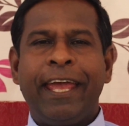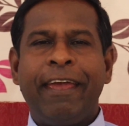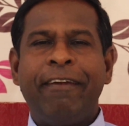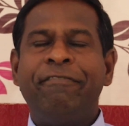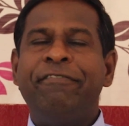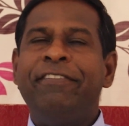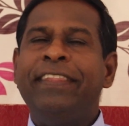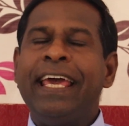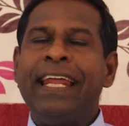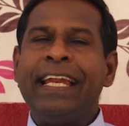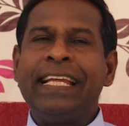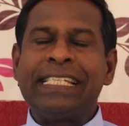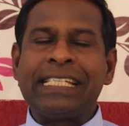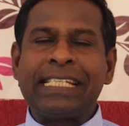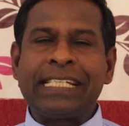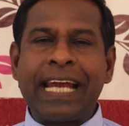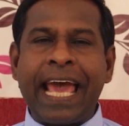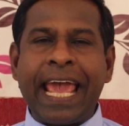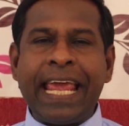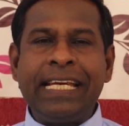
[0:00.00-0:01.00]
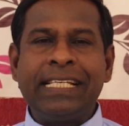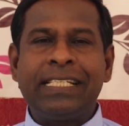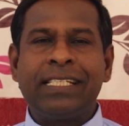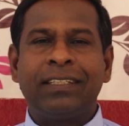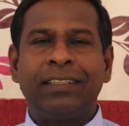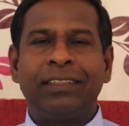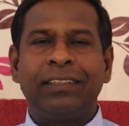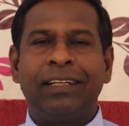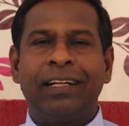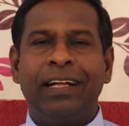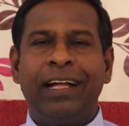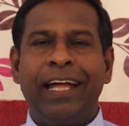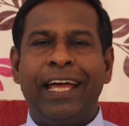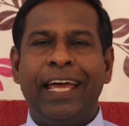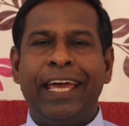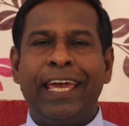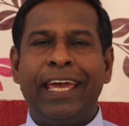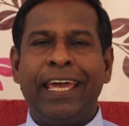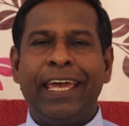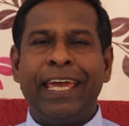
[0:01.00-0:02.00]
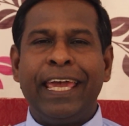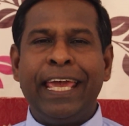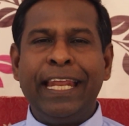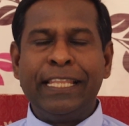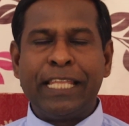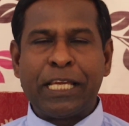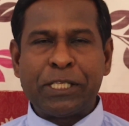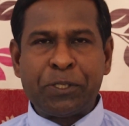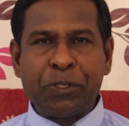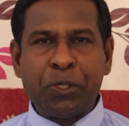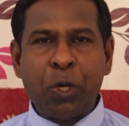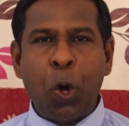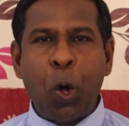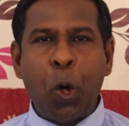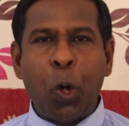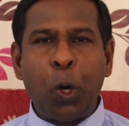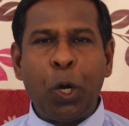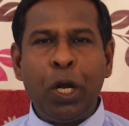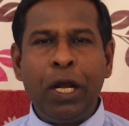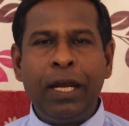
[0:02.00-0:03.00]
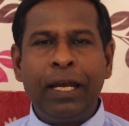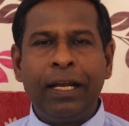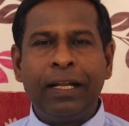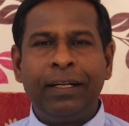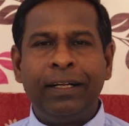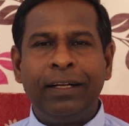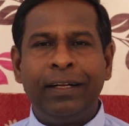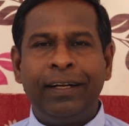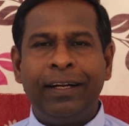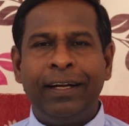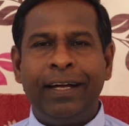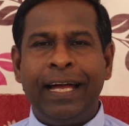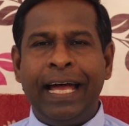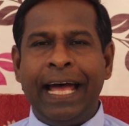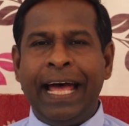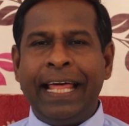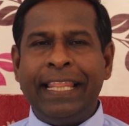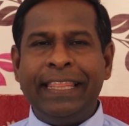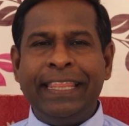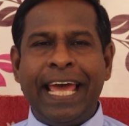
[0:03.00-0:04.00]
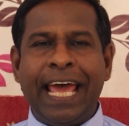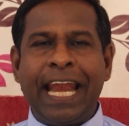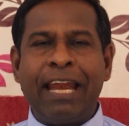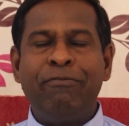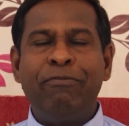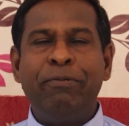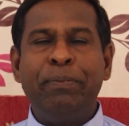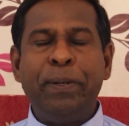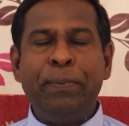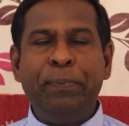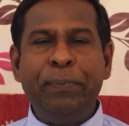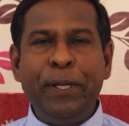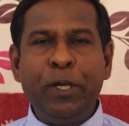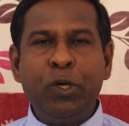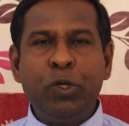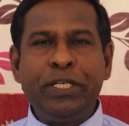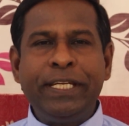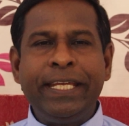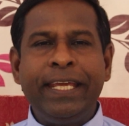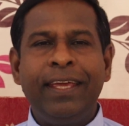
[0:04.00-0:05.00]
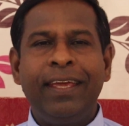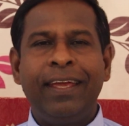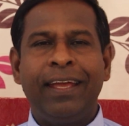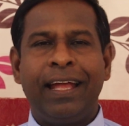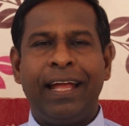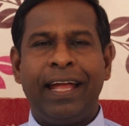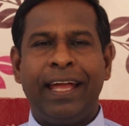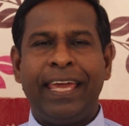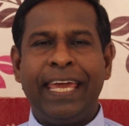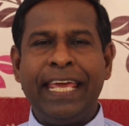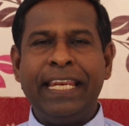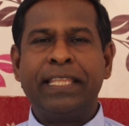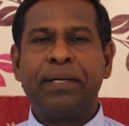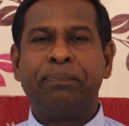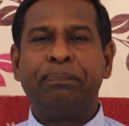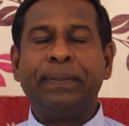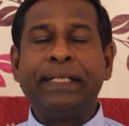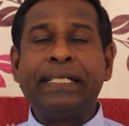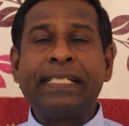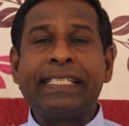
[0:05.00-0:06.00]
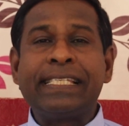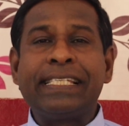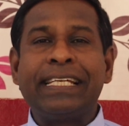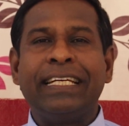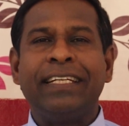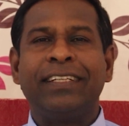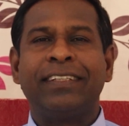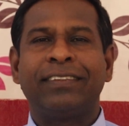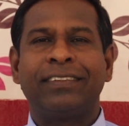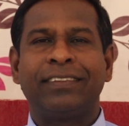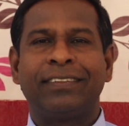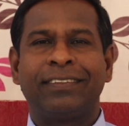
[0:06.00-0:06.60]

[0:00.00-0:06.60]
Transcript: If there is light in the soul, there will be beauty in the person.